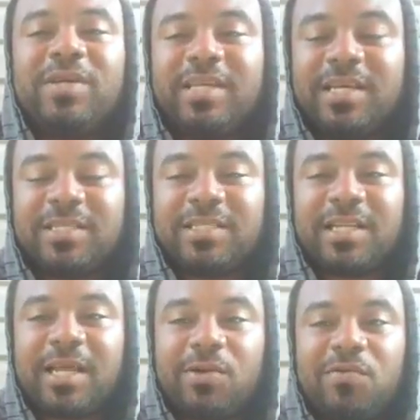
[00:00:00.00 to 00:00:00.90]
he cuts the
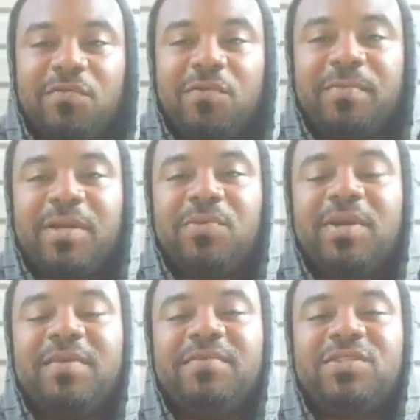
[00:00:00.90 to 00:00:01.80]
light on for me or
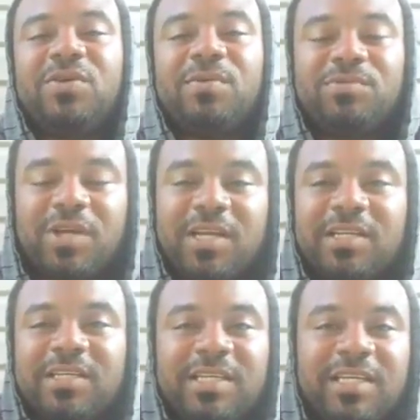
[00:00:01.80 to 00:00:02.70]
whatever. So I'm trying
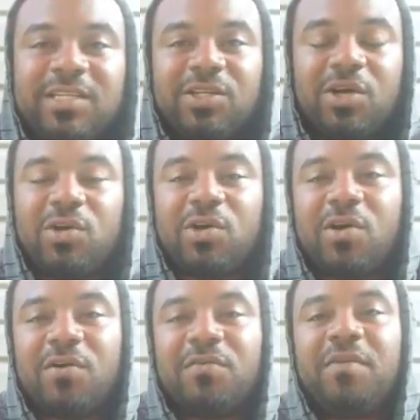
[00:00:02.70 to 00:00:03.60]
to get the dog
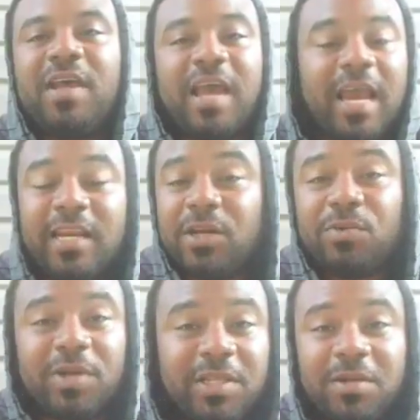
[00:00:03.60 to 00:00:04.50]
off. I didn't know
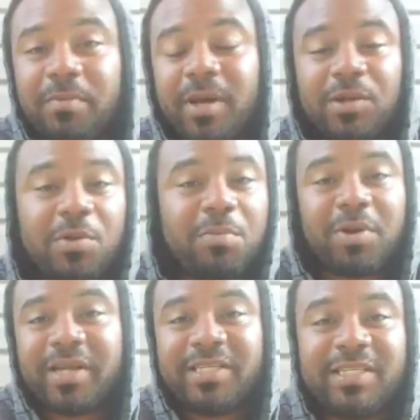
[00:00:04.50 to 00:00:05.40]
nothing about no
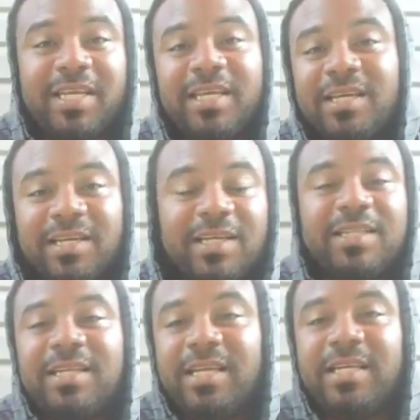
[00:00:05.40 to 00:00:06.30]
brake stick or
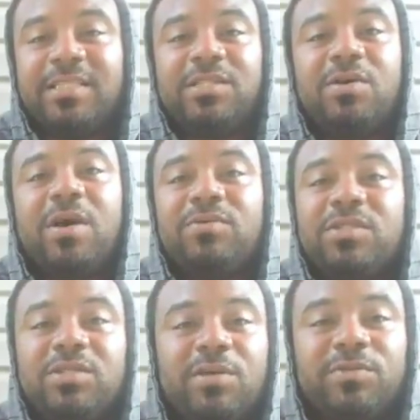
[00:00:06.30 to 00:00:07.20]
nothing then. So I
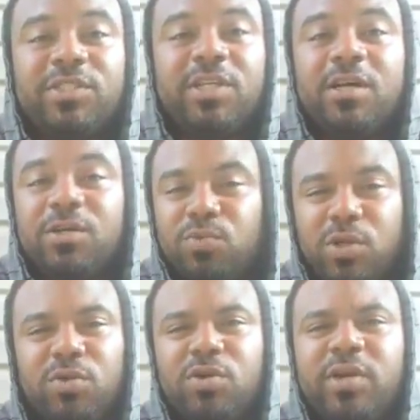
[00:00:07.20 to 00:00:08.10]
was young,
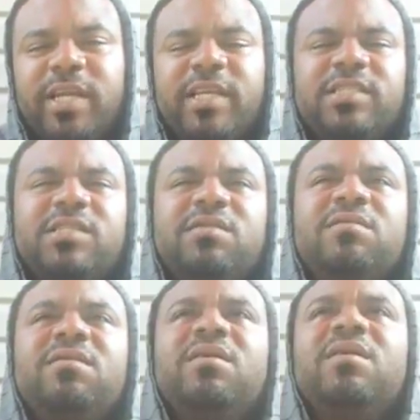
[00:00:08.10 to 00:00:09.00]
real green.
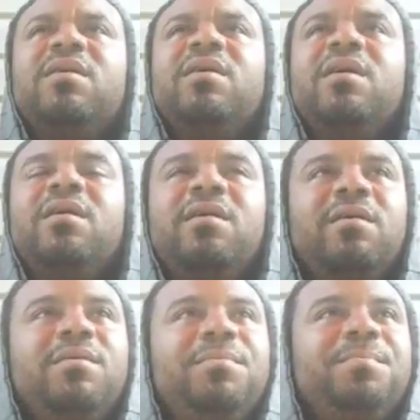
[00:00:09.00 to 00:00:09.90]

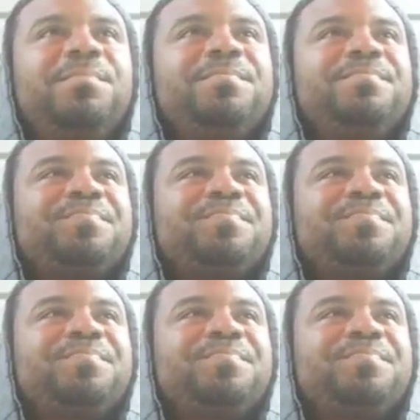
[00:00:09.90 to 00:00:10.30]
Um